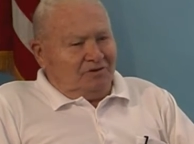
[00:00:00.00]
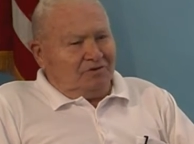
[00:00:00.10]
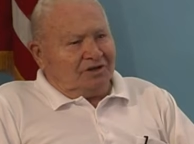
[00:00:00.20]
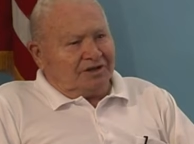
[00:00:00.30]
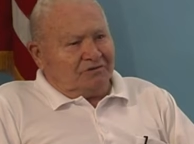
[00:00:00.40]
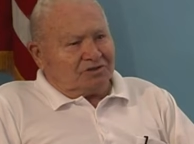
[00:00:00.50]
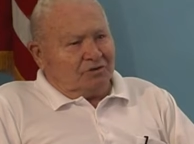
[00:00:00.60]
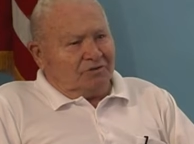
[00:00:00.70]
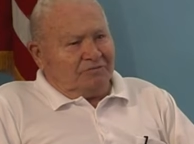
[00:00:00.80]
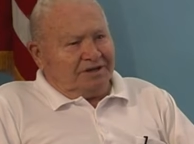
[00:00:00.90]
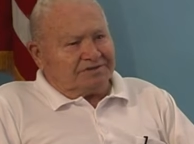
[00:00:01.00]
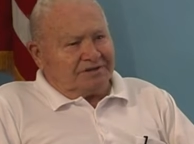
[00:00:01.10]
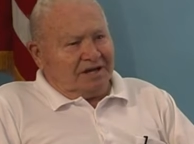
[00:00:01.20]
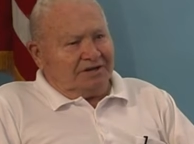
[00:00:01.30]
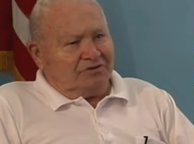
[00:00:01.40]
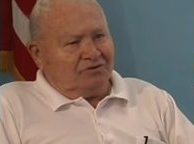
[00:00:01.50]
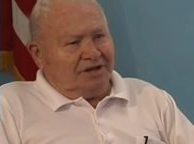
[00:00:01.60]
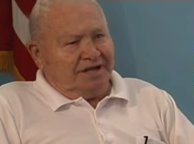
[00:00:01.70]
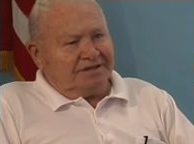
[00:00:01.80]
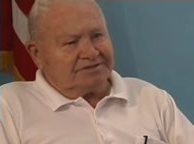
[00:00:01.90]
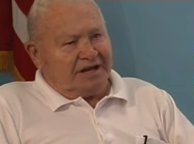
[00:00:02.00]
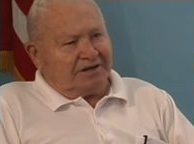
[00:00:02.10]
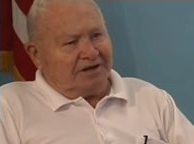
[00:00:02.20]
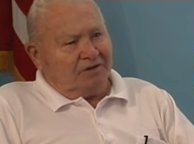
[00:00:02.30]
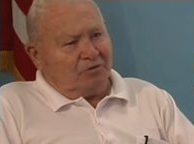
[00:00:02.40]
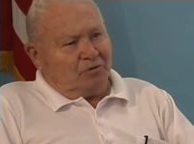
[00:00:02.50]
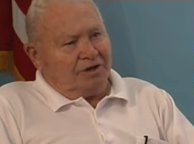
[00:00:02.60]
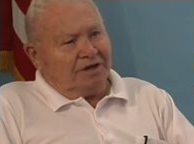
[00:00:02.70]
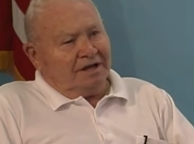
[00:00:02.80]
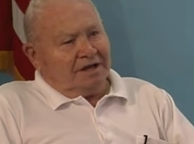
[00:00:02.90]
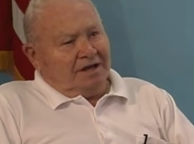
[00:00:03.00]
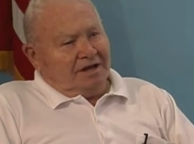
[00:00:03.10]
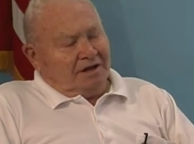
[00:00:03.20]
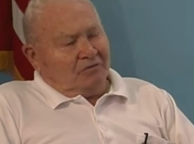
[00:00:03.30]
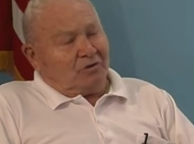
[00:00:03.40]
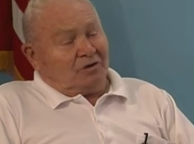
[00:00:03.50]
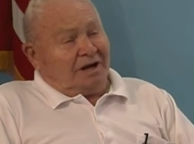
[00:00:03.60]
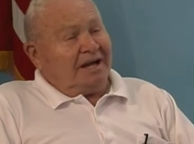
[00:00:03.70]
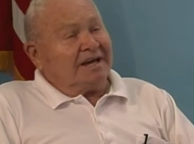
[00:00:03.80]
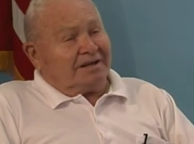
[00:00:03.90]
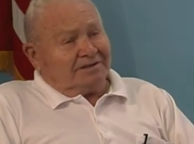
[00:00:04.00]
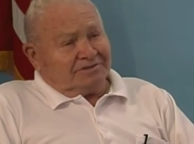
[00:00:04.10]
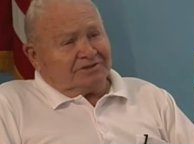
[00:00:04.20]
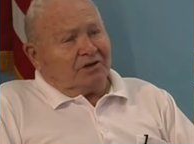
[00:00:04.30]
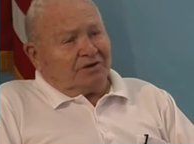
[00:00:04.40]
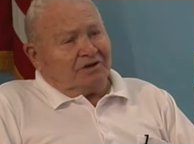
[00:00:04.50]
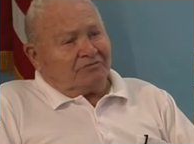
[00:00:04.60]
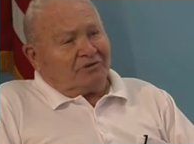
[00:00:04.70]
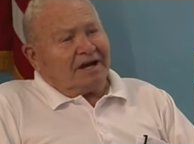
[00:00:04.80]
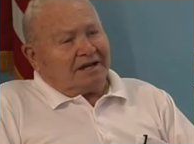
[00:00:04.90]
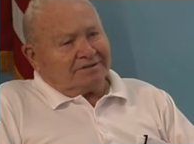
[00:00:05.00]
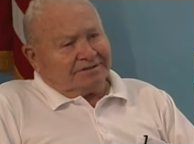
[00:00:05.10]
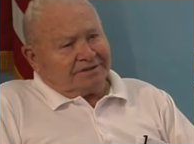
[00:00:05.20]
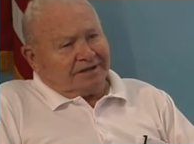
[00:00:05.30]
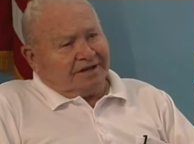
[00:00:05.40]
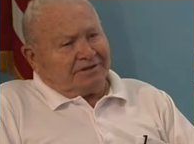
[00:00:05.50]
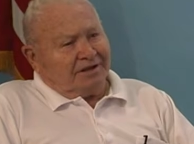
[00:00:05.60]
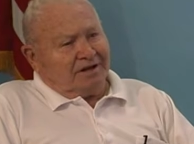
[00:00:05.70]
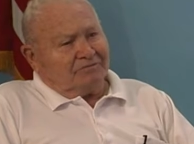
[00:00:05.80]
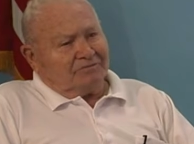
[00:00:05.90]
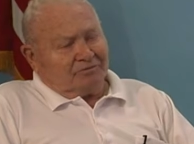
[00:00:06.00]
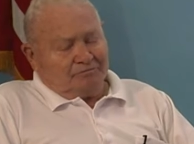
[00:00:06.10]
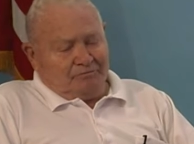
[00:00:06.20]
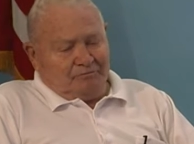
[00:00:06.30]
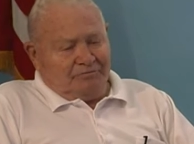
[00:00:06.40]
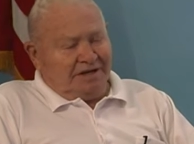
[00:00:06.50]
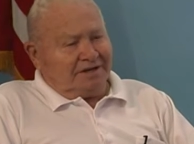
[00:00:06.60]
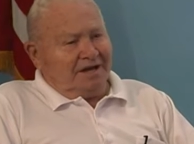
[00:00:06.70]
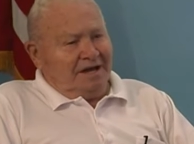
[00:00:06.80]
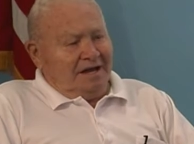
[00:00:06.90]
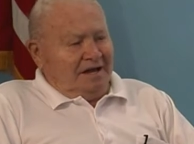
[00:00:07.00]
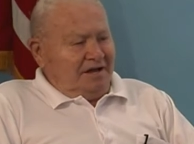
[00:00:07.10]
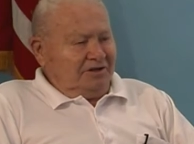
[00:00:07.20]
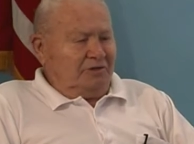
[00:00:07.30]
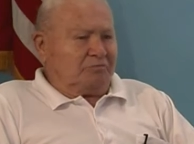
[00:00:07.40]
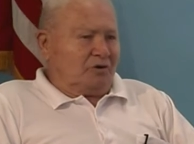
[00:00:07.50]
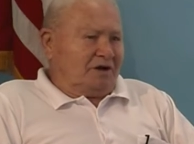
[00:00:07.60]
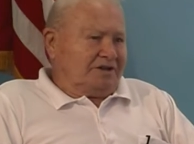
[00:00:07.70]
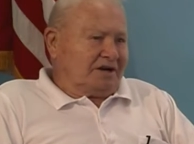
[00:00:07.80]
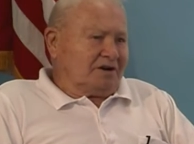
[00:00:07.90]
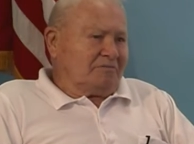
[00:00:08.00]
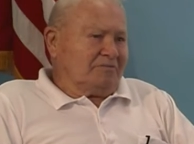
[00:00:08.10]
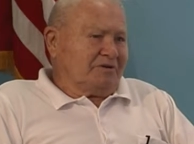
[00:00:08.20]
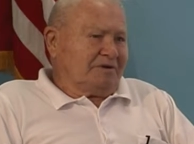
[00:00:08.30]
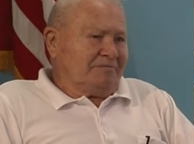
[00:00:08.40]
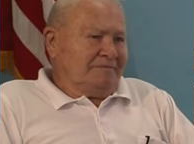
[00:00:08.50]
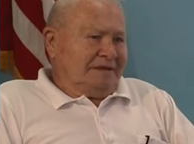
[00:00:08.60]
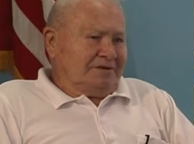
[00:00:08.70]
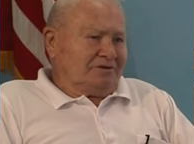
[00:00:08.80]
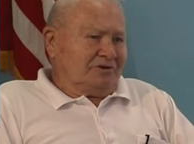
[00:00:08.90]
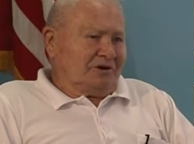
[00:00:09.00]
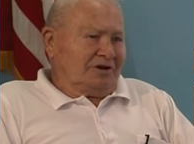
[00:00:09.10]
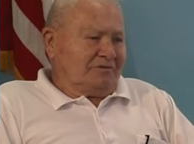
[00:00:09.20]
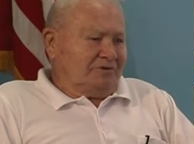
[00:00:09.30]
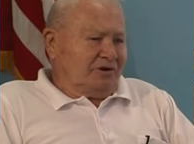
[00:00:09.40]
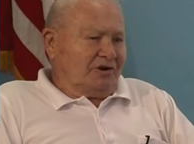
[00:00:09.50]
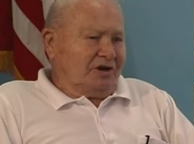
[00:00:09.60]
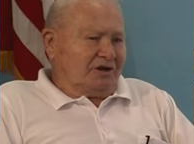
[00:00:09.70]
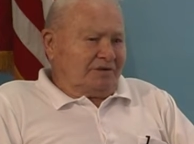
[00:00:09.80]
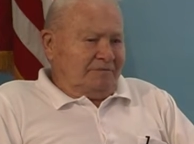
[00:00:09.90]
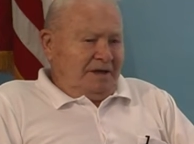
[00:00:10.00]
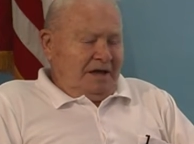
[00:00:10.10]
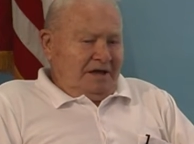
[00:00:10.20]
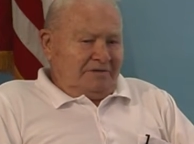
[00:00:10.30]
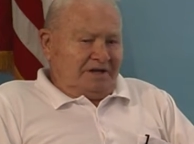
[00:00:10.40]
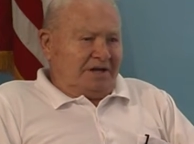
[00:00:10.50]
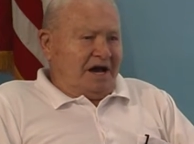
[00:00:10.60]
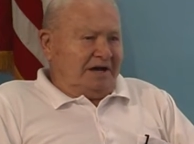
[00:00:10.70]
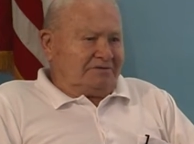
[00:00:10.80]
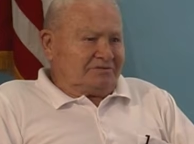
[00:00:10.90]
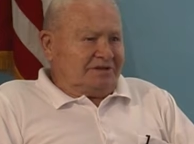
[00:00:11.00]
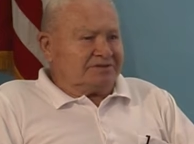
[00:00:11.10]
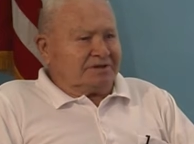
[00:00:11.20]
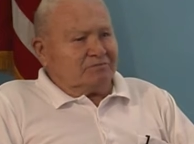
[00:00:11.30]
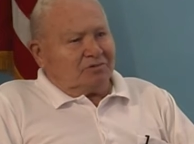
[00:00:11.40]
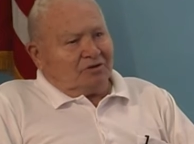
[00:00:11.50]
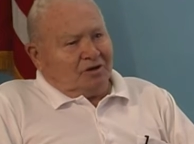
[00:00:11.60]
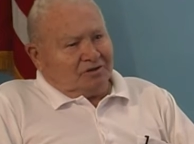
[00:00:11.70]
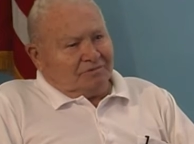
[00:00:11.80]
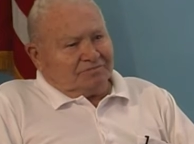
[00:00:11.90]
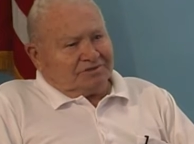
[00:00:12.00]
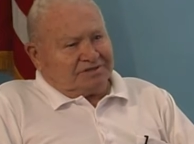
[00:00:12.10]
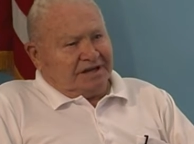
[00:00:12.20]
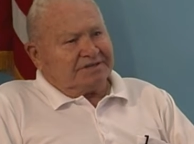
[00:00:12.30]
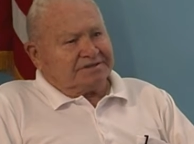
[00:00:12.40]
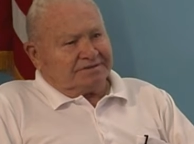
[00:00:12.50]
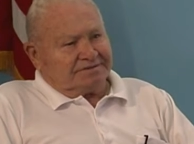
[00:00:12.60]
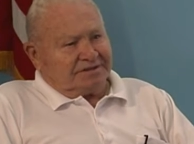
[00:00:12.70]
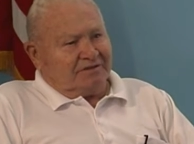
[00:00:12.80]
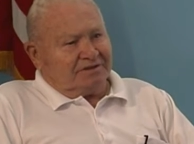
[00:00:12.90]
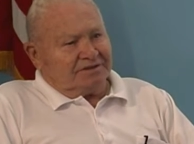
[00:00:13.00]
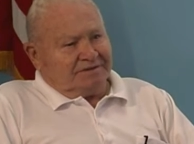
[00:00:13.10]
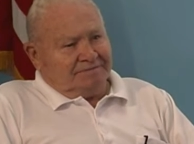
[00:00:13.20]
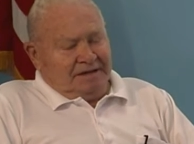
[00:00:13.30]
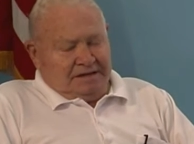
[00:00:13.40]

unit that was going to be assigned to, the 82nd Airborne, were in still in France at that time, being deployed there be, during during the night of December 6th and 7th,